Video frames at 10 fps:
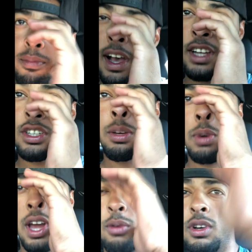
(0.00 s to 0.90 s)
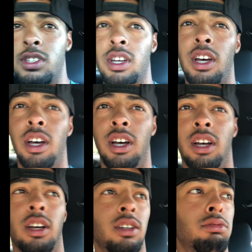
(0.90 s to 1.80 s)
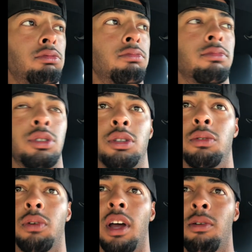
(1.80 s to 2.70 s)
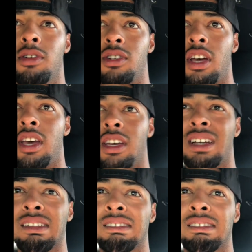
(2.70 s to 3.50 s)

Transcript: Actually, when I was like,